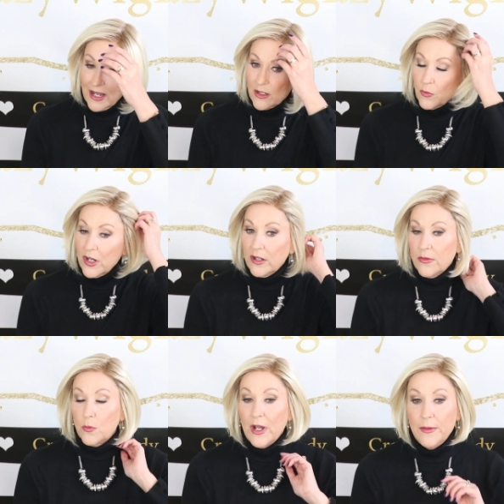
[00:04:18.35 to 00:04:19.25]
I could wear
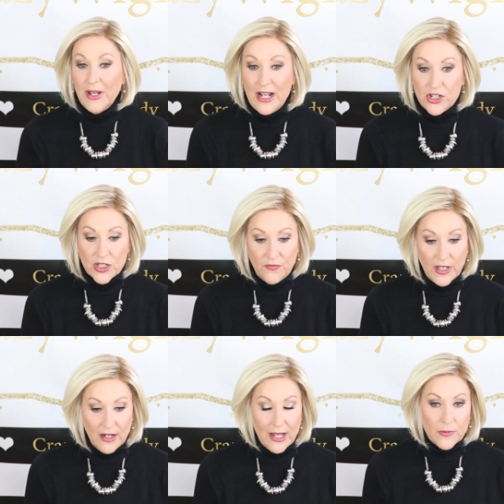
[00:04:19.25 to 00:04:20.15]
it either way, but I
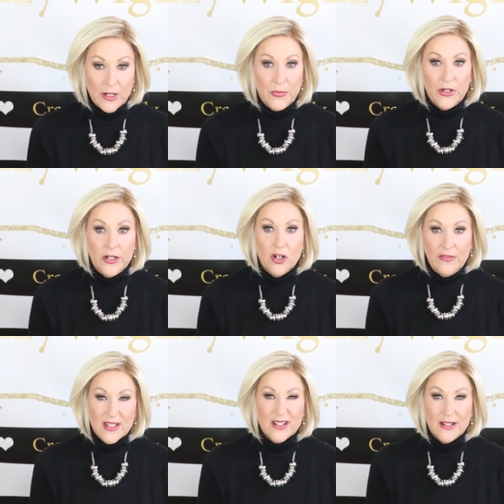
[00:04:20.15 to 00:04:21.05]
just felt like when I put it
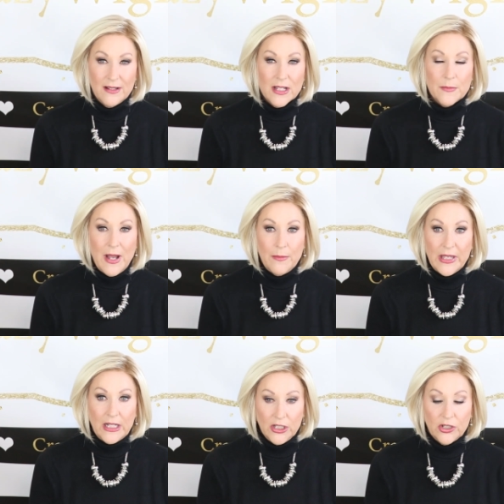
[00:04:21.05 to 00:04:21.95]
on, this could, this
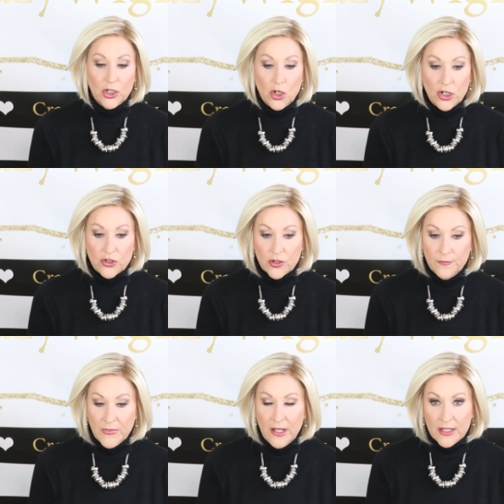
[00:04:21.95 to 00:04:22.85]
might be a little
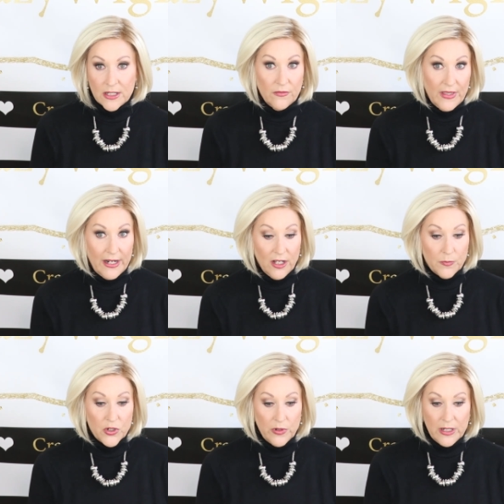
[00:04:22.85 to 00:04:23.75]
large. So if that
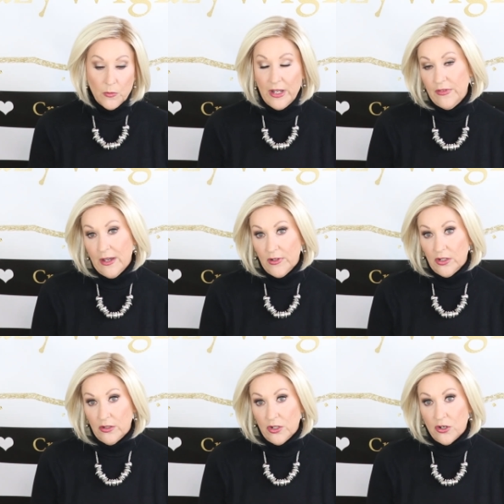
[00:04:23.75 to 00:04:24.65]
helps you anyway, if you have a
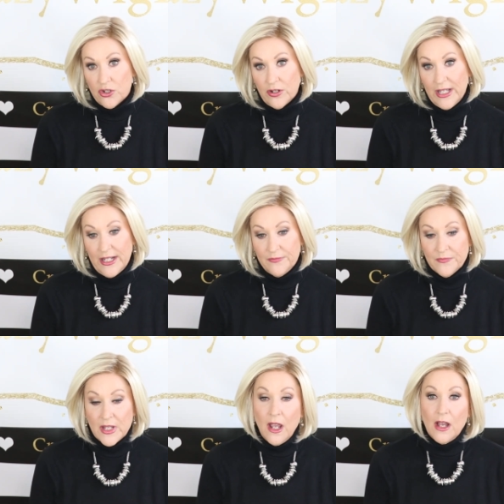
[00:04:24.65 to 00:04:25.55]
little larger head.
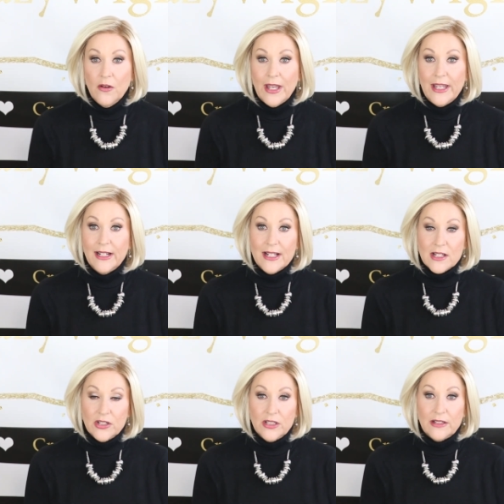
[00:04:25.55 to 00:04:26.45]
Okay,
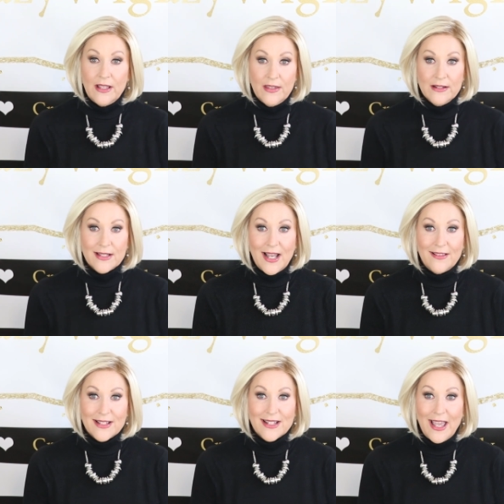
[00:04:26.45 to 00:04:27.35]
let's look at the
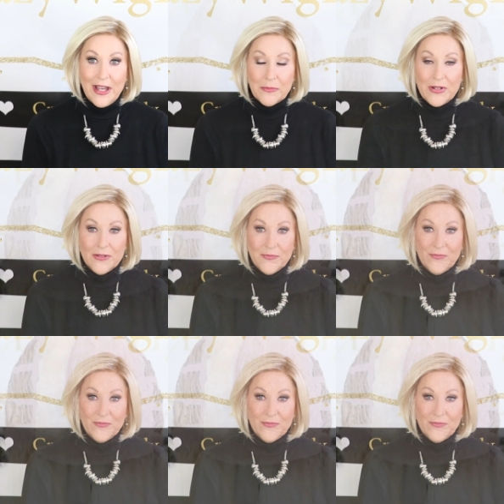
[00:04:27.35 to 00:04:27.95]
inside of this cap.